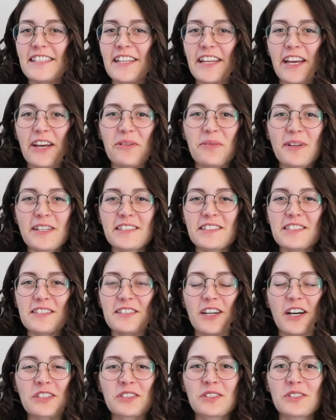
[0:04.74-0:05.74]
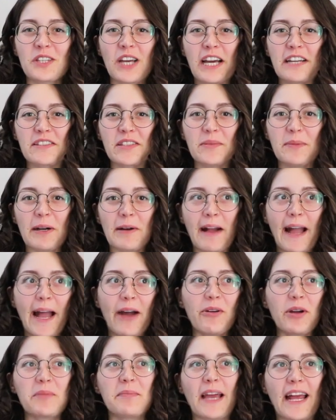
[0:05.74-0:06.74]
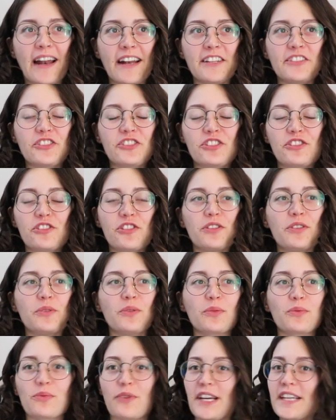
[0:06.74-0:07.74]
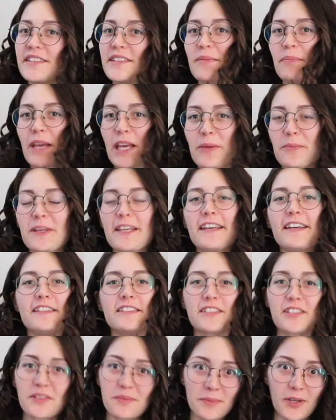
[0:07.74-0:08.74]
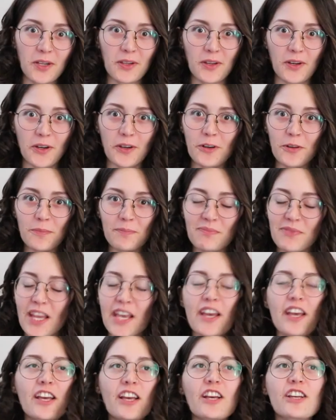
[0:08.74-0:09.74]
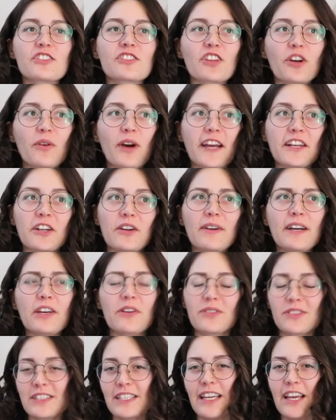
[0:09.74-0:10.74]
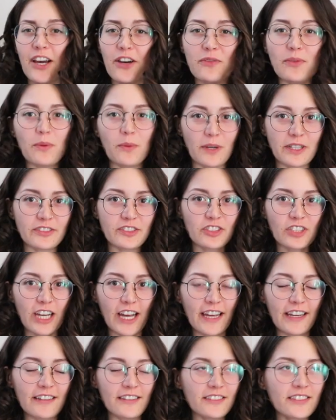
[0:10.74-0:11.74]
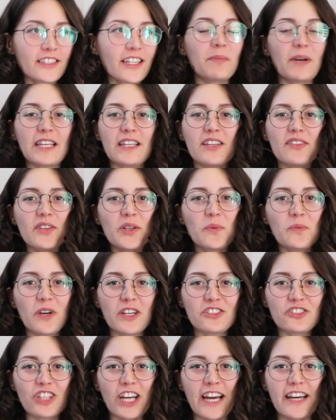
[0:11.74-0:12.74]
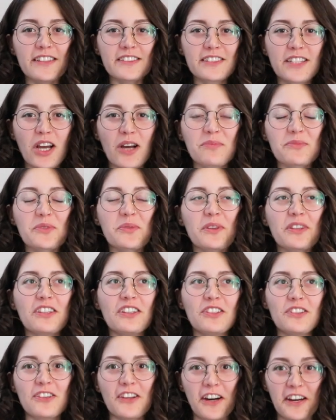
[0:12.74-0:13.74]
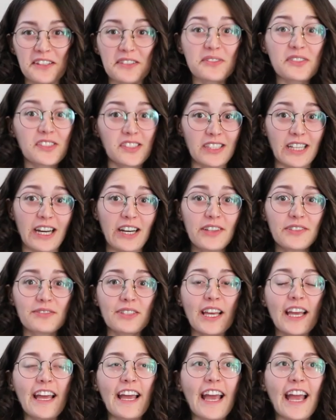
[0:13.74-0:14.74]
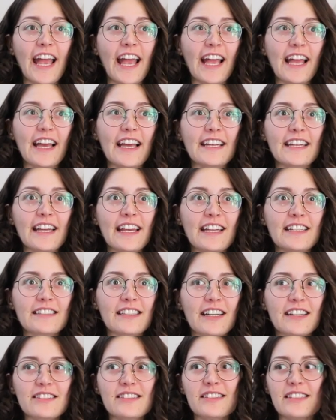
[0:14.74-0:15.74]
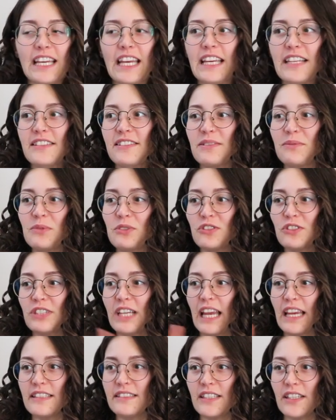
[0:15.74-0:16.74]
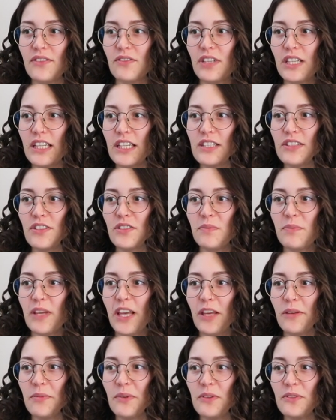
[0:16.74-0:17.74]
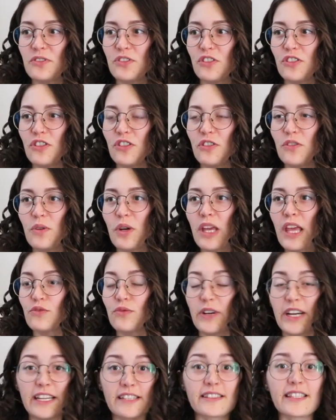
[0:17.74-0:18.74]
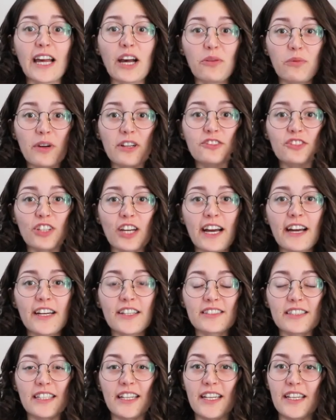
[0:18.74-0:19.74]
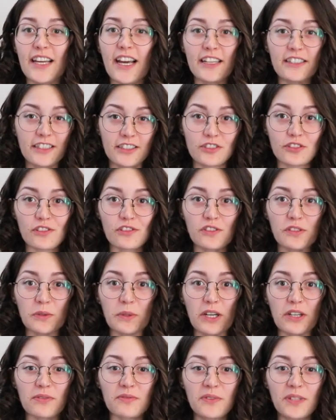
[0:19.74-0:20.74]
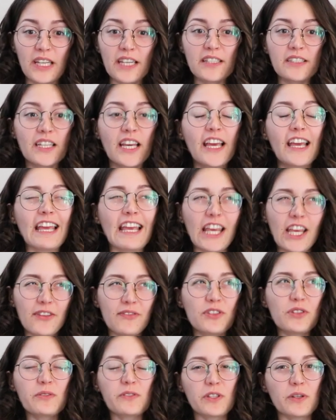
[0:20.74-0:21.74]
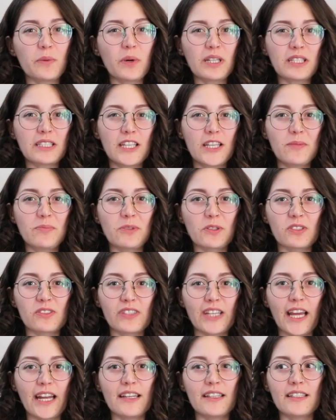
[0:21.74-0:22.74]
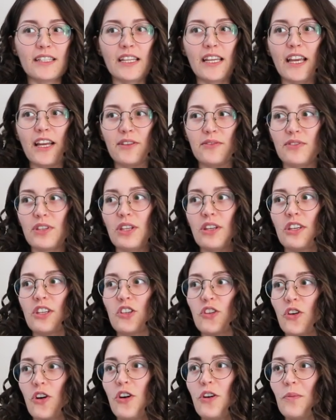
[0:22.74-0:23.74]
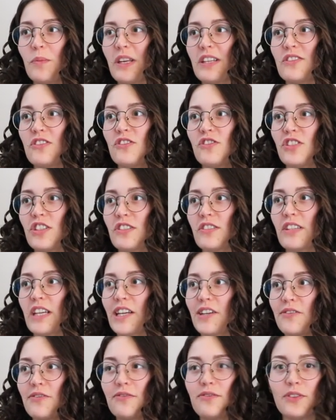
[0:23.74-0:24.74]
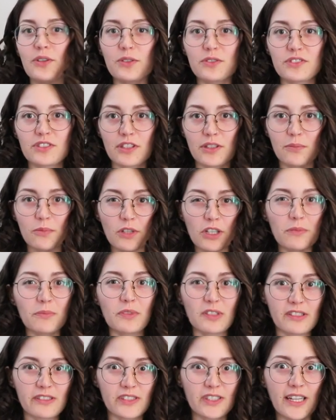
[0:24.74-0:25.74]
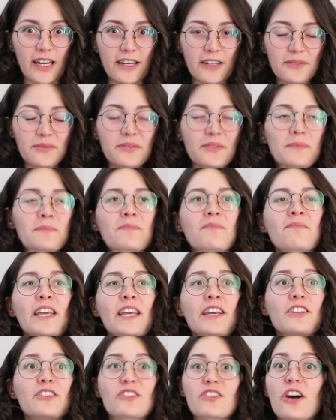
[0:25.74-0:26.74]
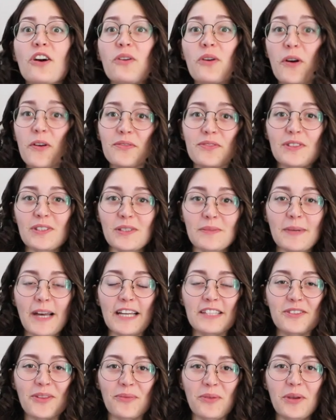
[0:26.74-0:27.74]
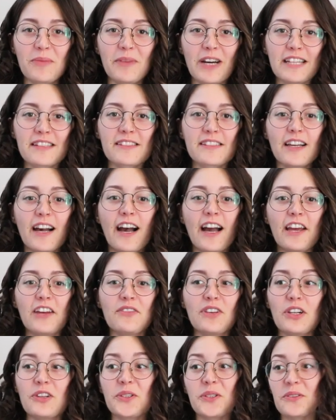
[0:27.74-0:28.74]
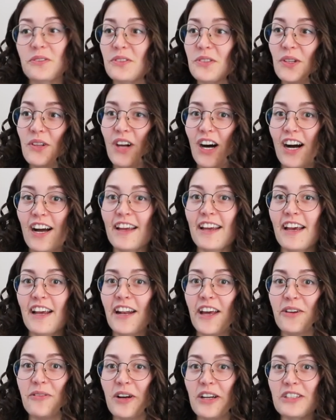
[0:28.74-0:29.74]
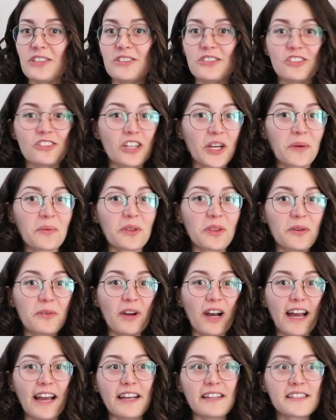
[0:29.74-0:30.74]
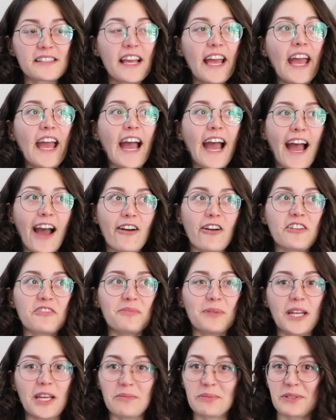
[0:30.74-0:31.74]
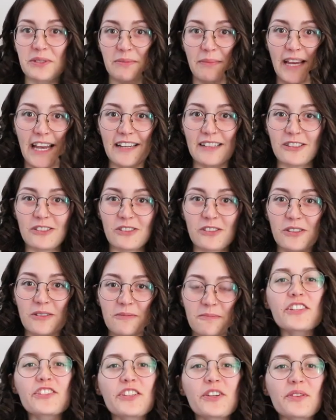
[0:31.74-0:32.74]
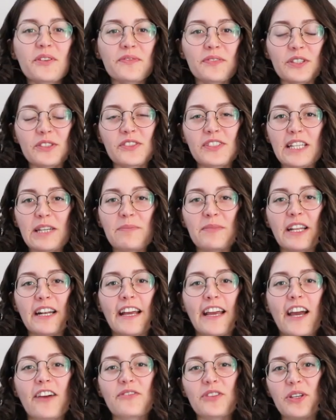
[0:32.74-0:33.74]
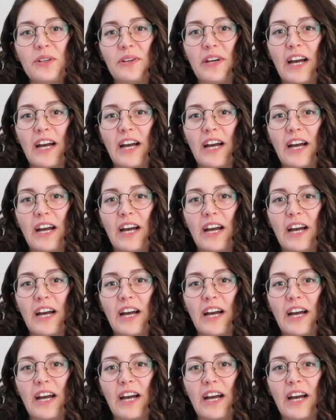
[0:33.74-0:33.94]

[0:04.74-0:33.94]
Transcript: today I wanted to talk to you guys about how I managed to raise a baby in a small home. So I know I only have one child, but even one child comes with a lot of stuff, and it does take some creativity to be able to raise that one child in 900 square feet if you still want to keep your sanity and feel like your home isn't just like full to the brim with stuff. So over these past three months, I've learned a lot and I wanted to share with you guys how I've been able to manage. So the first tip that I have for you